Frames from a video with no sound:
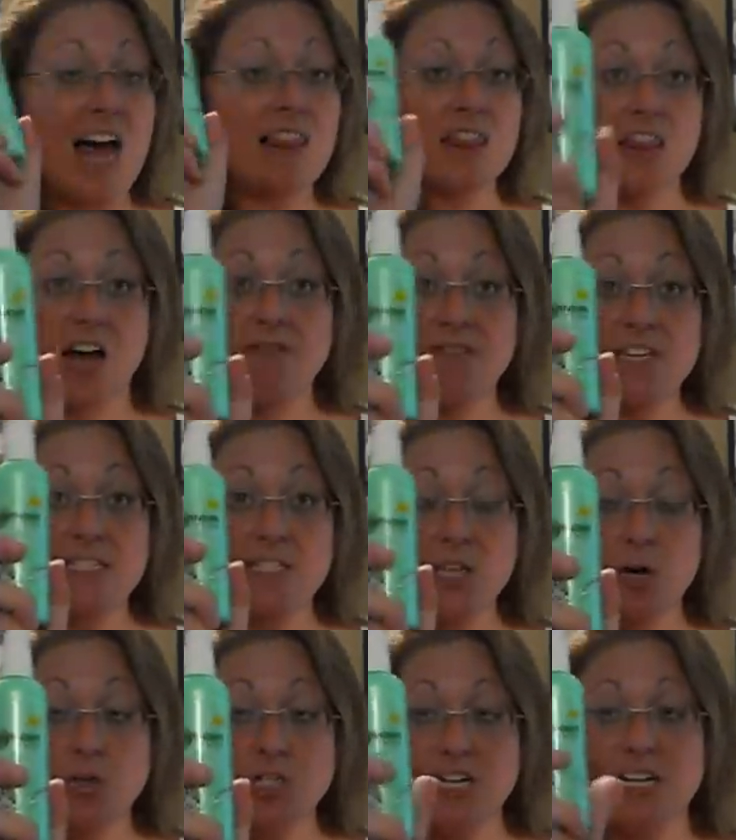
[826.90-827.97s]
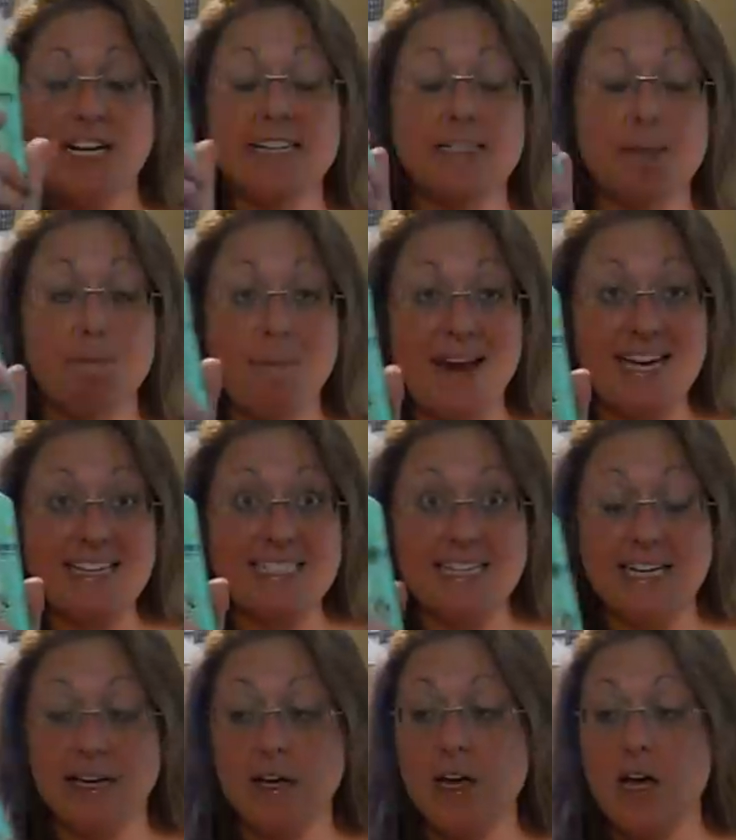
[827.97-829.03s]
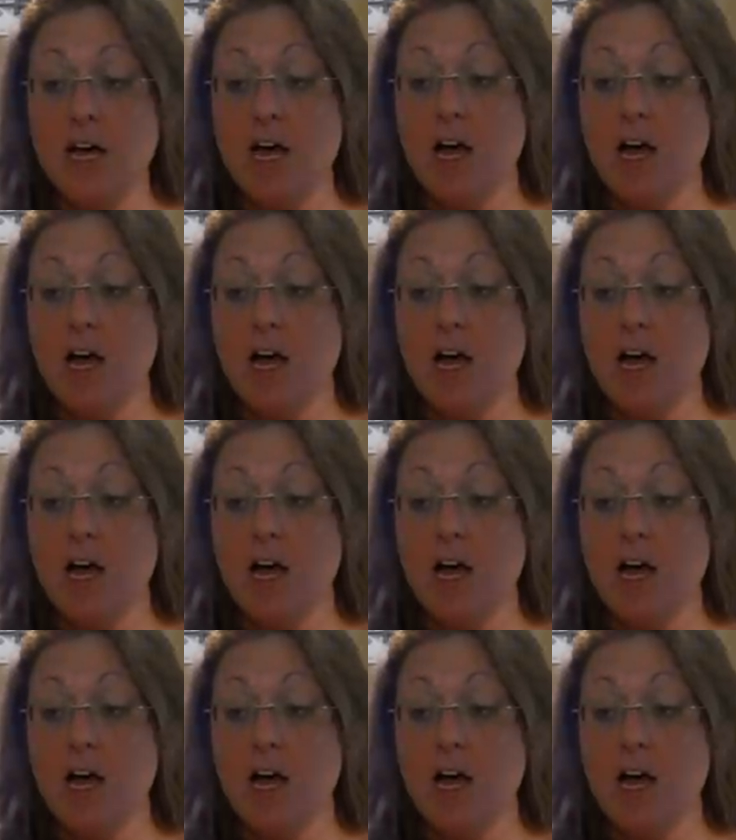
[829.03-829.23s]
I love this lotion. It's amazing.